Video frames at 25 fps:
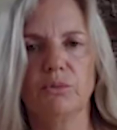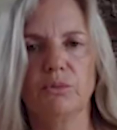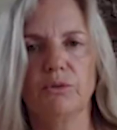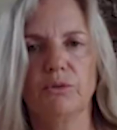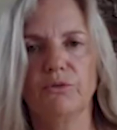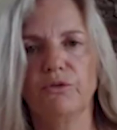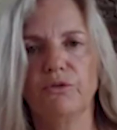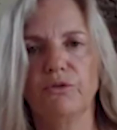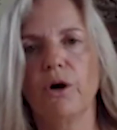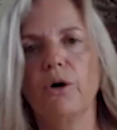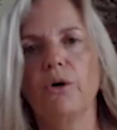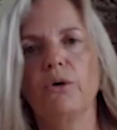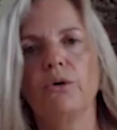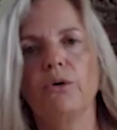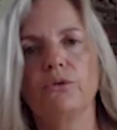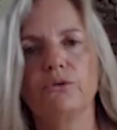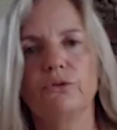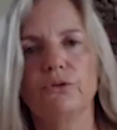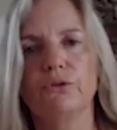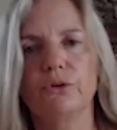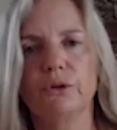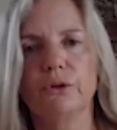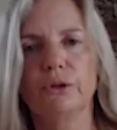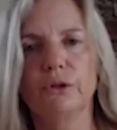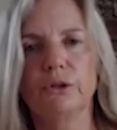
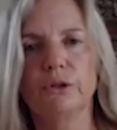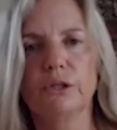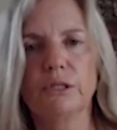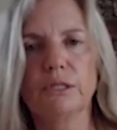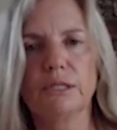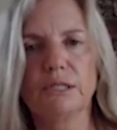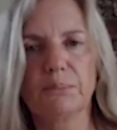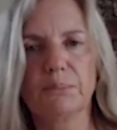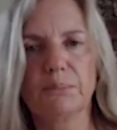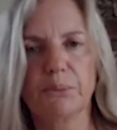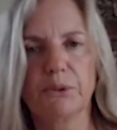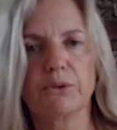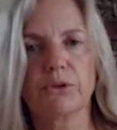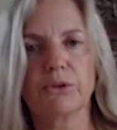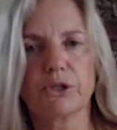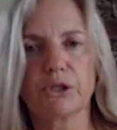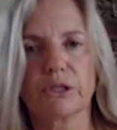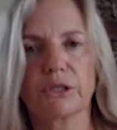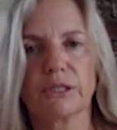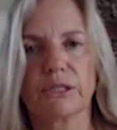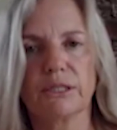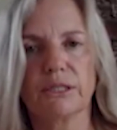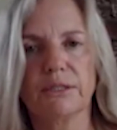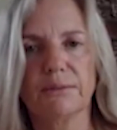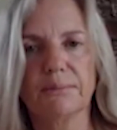evolve
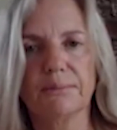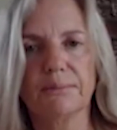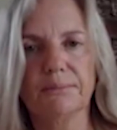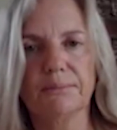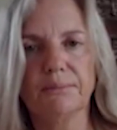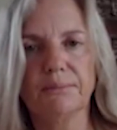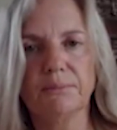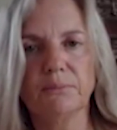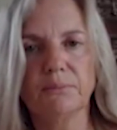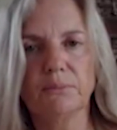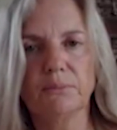spiritually.